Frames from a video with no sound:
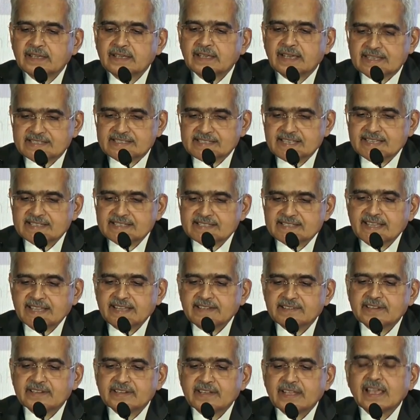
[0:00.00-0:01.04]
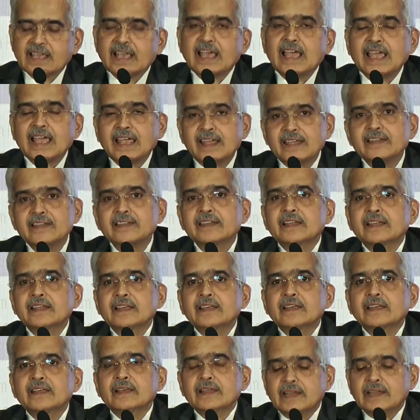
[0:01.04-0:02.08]
as I said, and
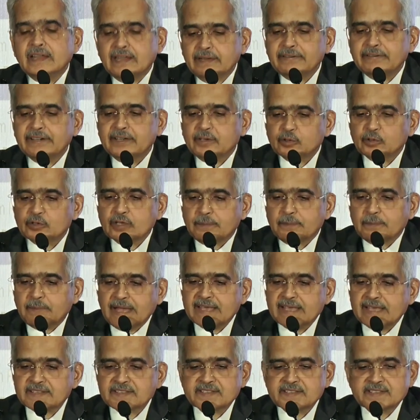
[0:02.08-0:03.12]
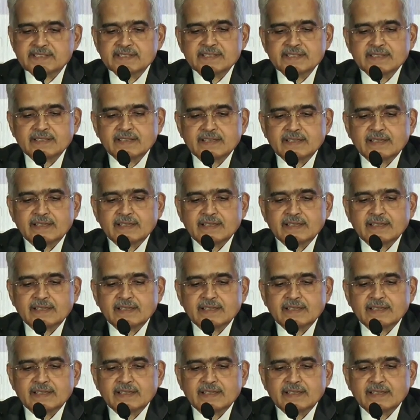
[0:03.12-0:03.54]
leave it to the banks